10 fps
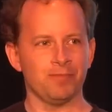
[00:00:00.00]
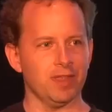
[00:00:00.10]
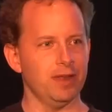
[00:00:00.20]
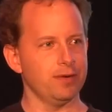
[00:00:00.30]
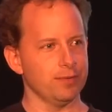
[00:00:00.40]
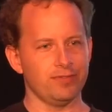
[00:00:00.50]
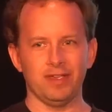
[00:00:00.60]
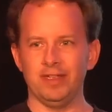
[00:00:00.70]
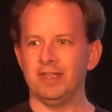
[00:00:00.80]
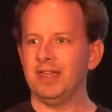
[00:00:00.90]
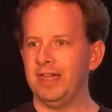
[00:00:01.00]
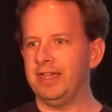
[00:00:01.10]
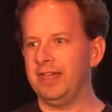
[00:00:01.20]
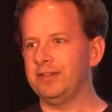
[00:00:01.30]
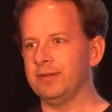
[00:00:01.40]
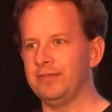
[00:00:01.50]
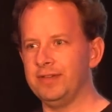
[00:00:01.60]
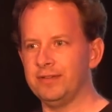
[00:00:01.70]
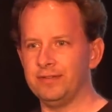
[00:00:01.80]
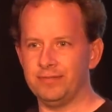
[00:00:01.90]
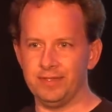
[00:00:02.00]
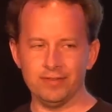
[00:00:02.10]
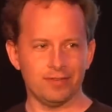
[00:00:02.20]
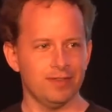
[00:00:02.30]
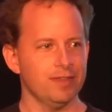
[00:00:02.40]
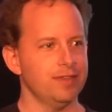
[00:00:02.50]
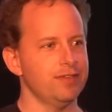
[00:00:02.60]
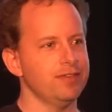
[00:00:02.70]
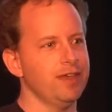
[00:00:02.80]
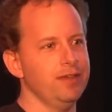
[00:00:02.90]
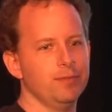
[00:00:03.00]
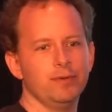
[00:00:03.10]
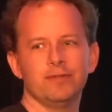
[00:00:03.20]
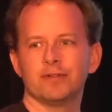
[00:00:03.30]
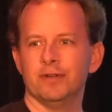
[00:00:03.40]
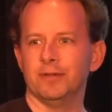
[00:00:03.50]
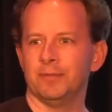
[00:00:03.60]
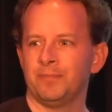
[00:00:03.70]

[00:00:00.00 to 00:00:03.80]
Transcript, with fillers: and it'll say, hey, had you entered this, this is how you would have gone.